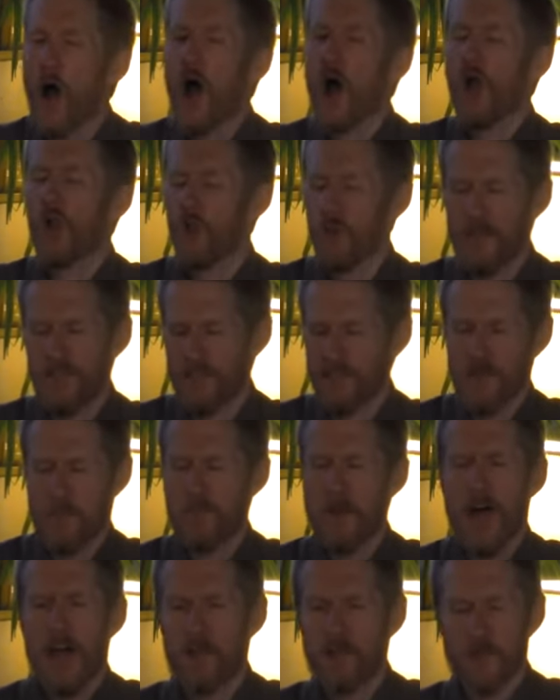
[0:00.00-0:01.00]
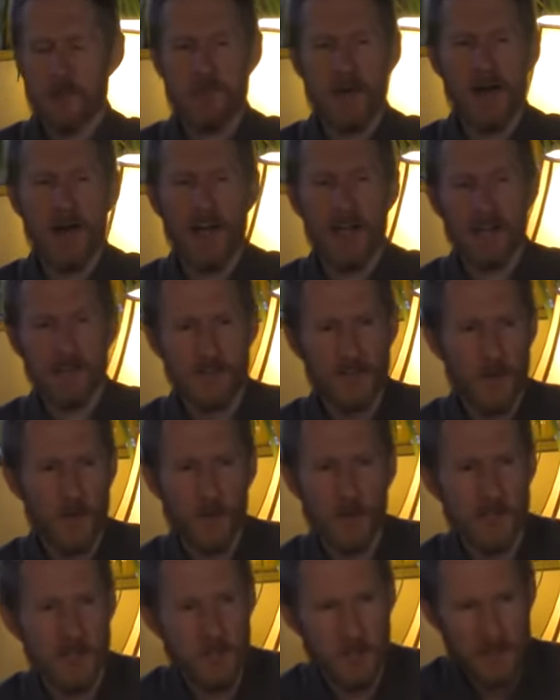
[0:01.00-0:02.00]
Always at the bottom of the pile is the
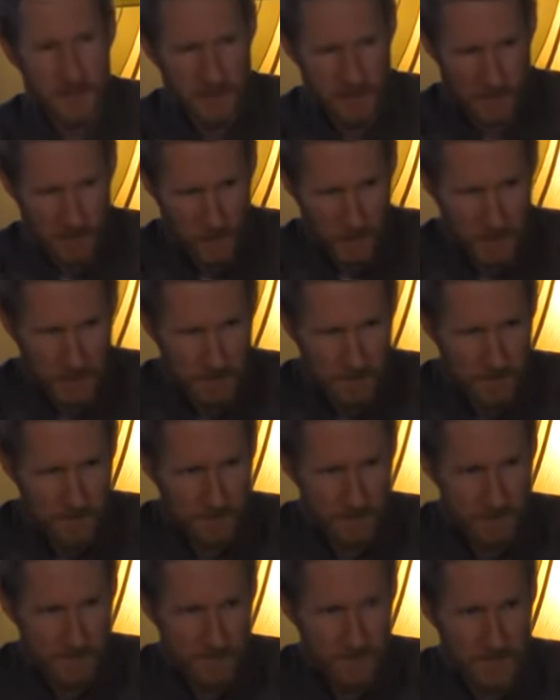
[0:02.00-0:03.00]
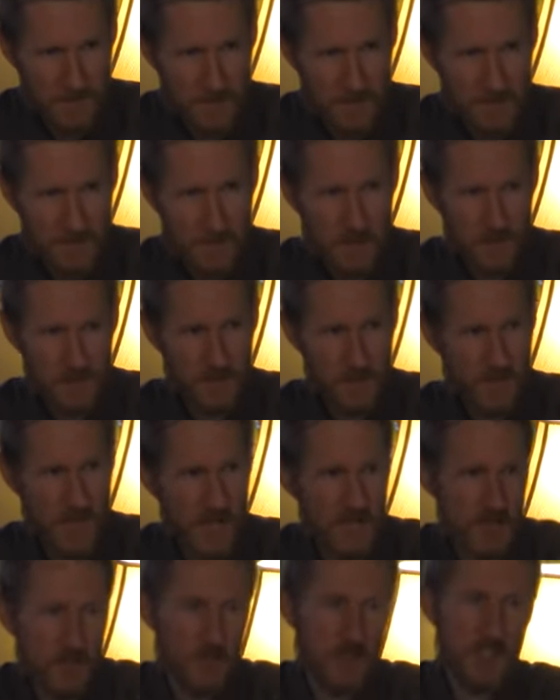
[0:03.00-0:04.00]
Holy Spirit somewhere. We just
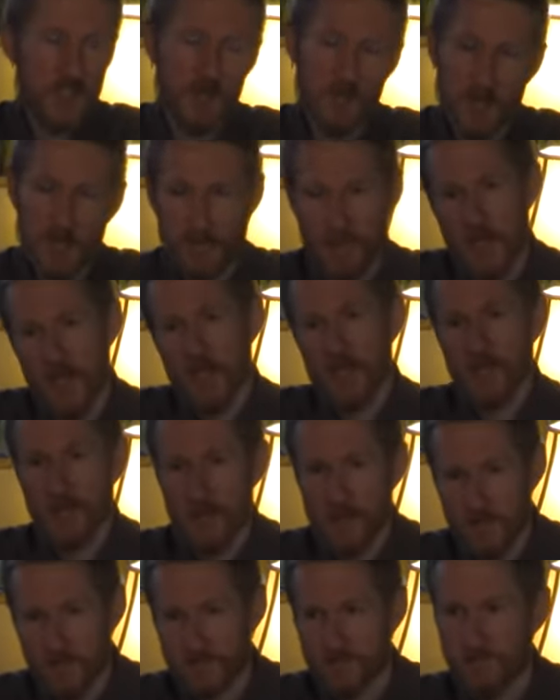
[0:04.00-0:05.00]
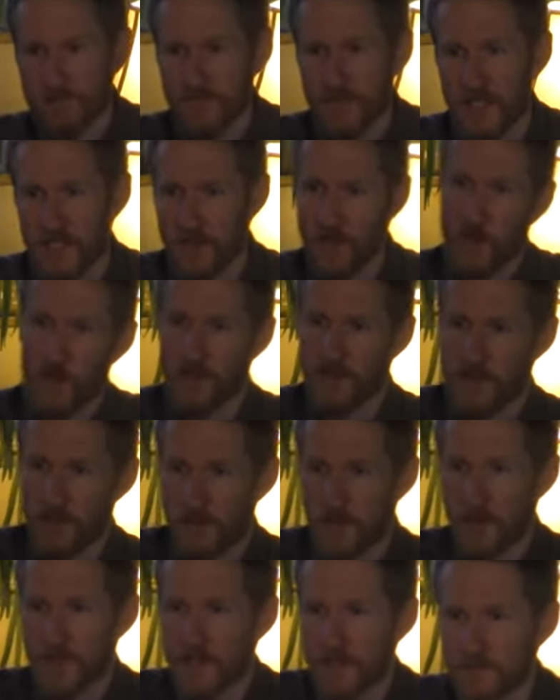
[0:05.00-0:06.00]
kind of treat him like, he's the Holy
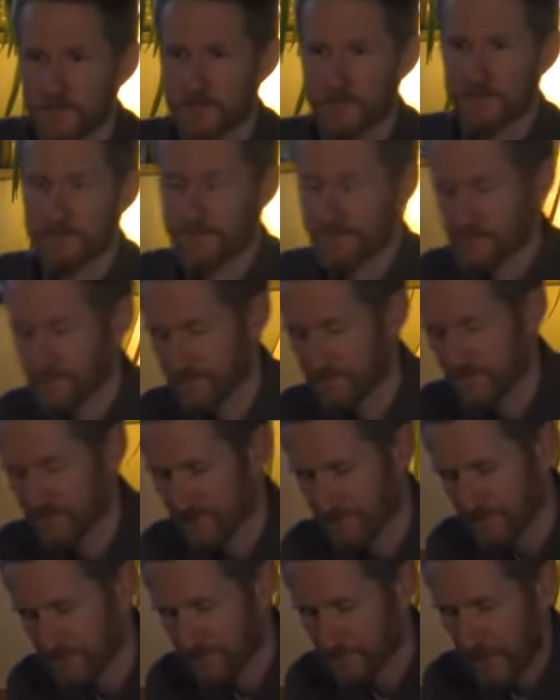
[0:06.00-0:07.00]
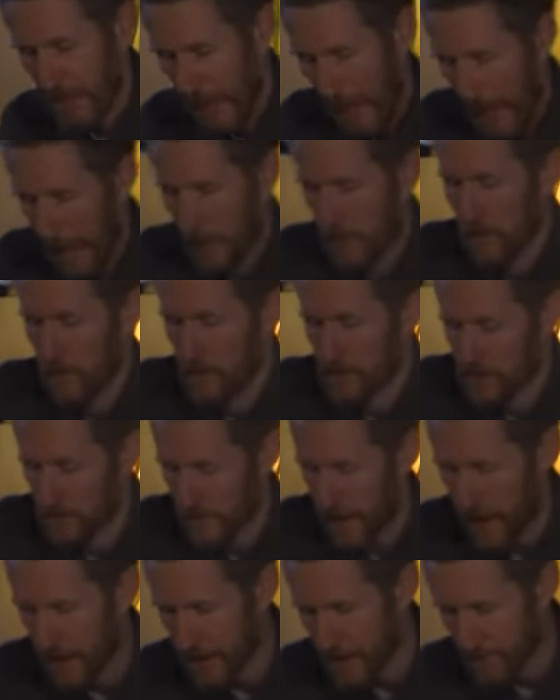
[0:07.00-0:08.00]
Spirit. I don't know
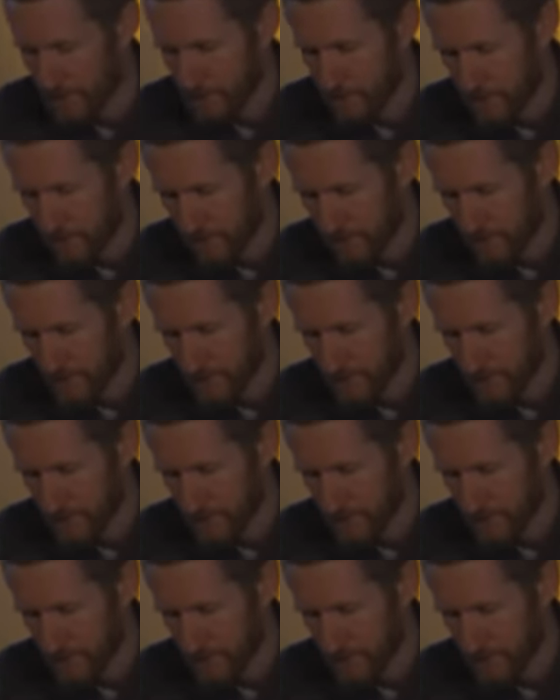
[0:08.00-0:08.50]
much about him.